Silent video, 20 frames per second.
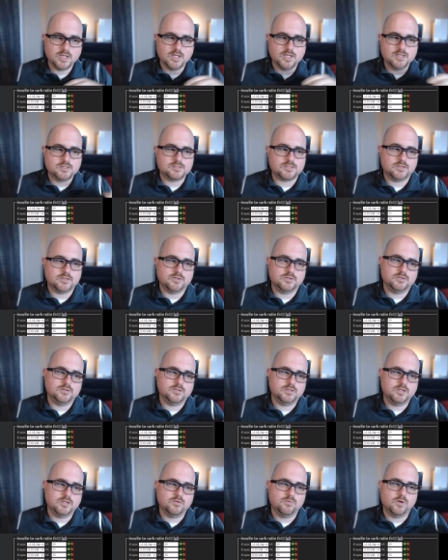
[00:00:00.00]
So
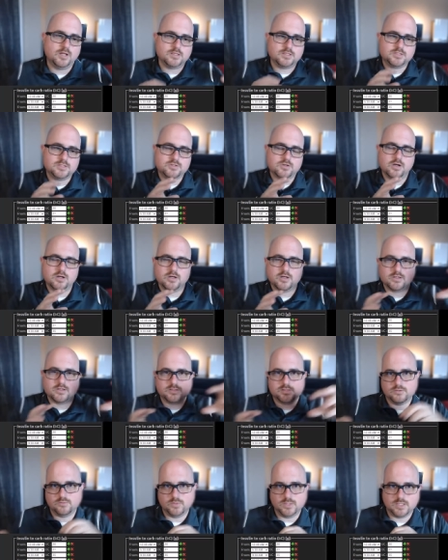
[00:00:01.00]
you'd want stronger
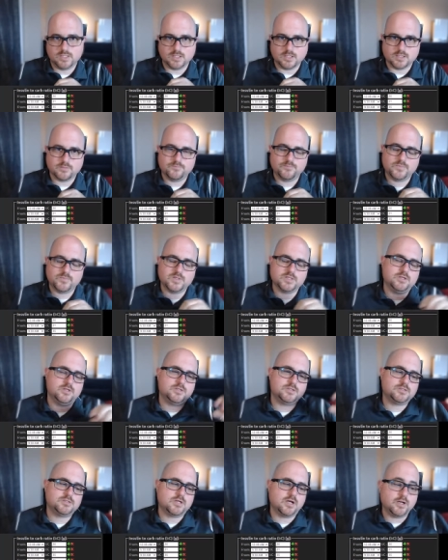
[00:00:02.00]
to weaker. So
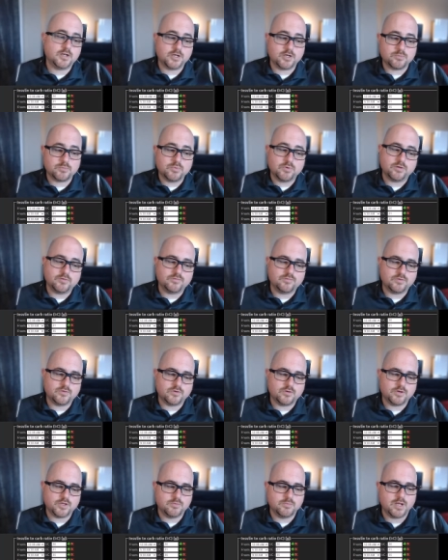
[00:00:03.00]
you'd start at your
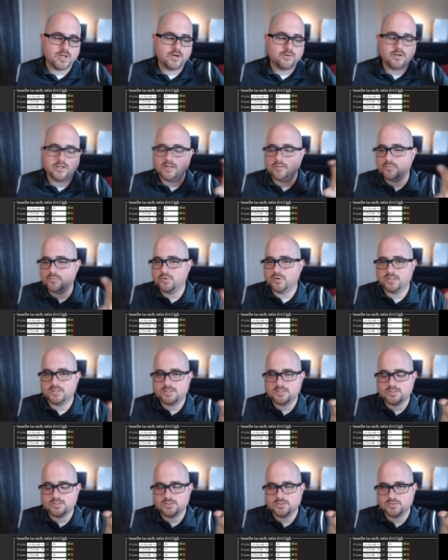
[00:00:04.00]
0.4. You might run a
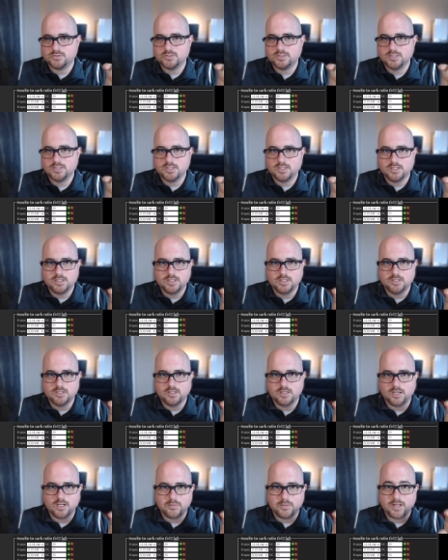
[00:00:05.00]
0.2
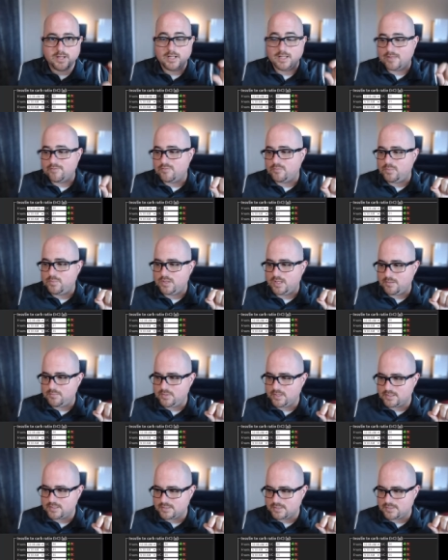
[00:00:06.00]
um, at 11 p.m.
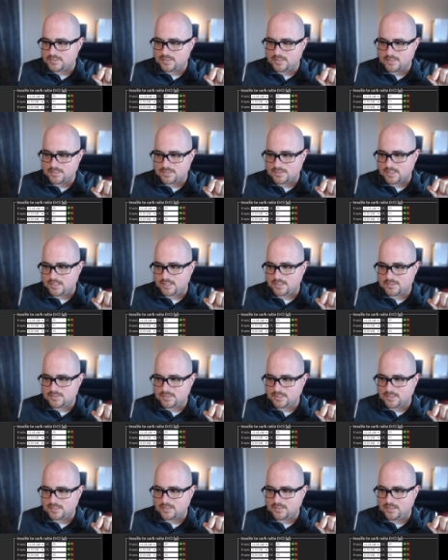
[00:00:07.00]
You guys can see the settings
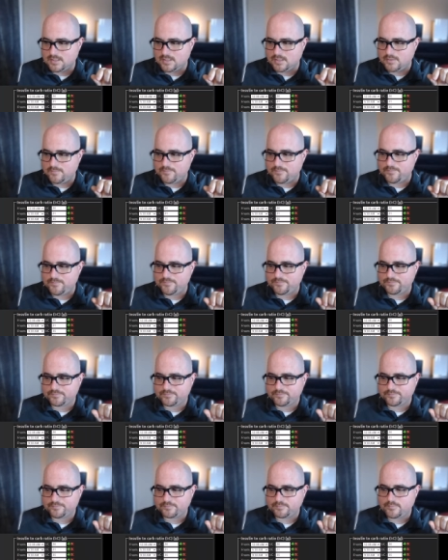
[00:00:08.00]
there um,
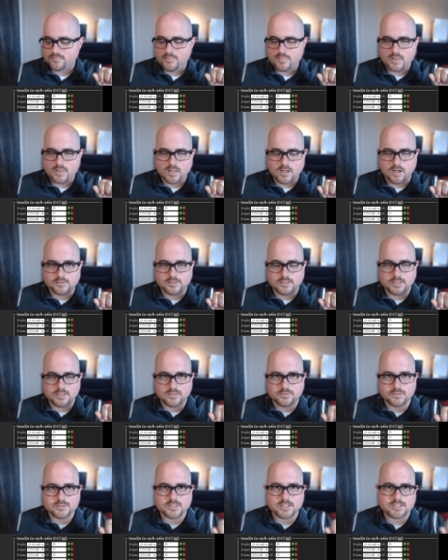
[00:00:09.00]
on the
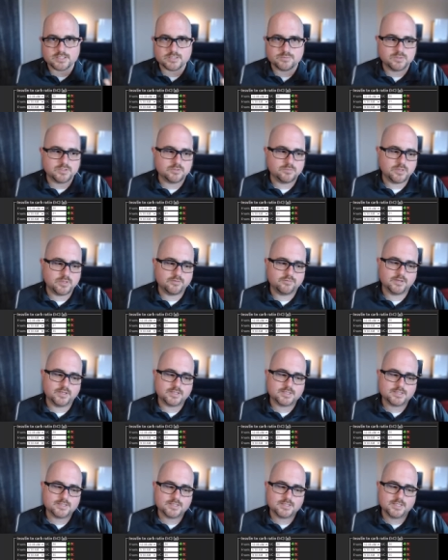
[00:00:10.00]
lower section below my
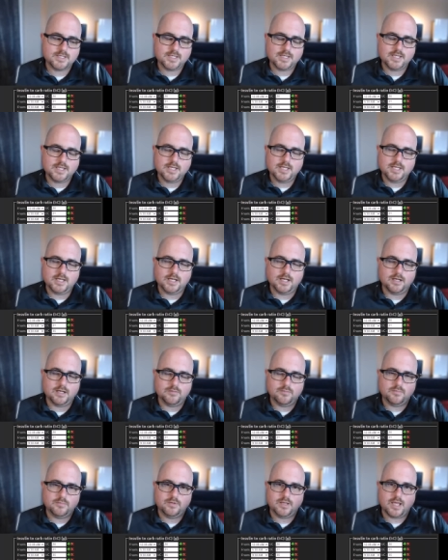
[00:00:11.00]
face.
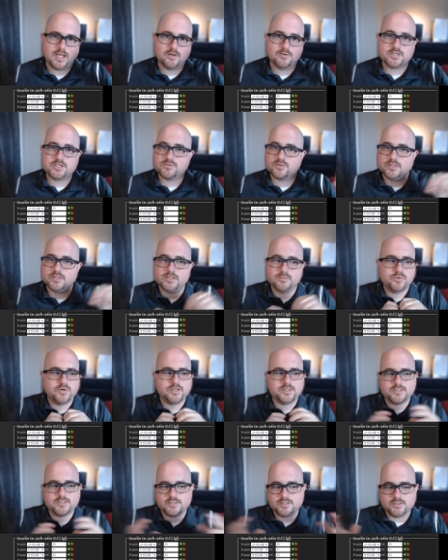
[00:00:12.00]
Um, and just run the
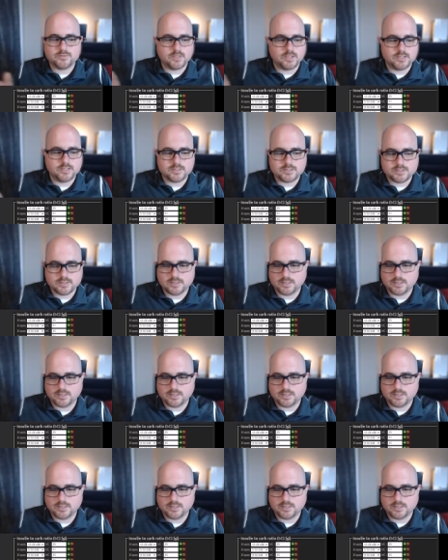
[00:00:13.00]
0.2 until